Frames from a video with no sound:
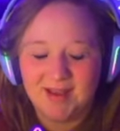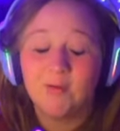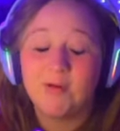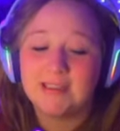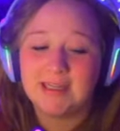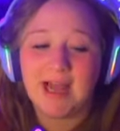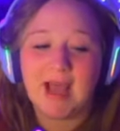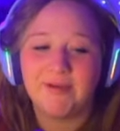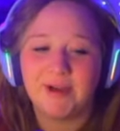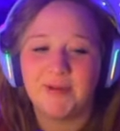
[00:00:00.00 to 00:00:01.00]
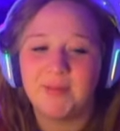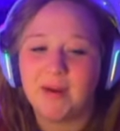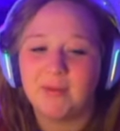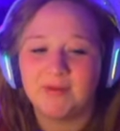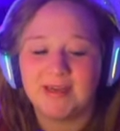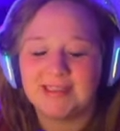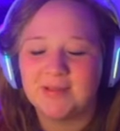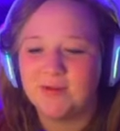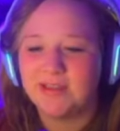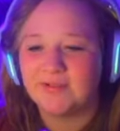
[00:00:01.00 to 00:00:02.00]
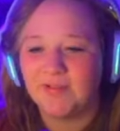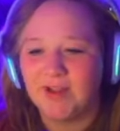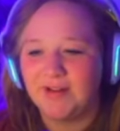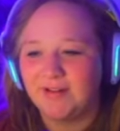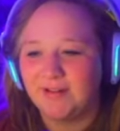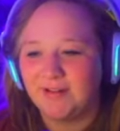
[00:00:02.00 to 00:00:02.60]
we did have a good marble race. It was fun.